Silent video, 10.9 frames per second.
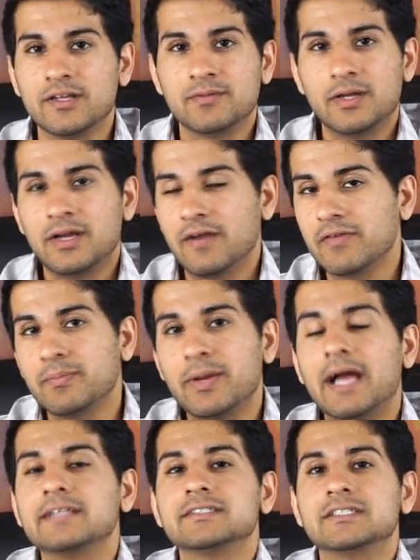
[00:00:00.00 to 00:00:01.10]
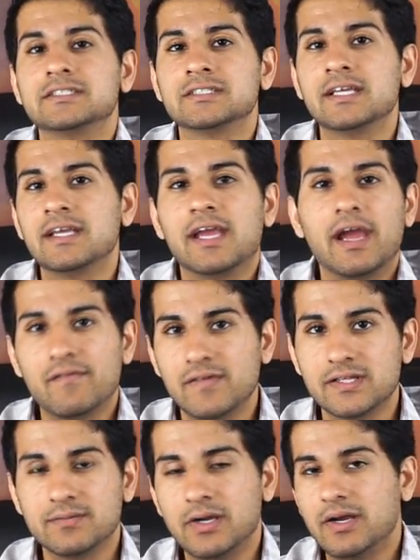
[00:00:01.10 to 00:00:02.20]
about every passage, everything
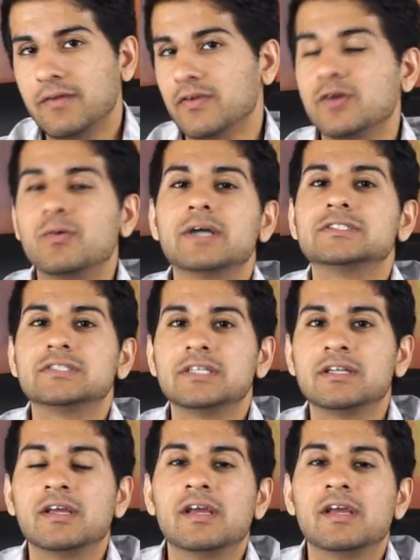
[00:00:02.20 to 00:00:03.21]
about every question.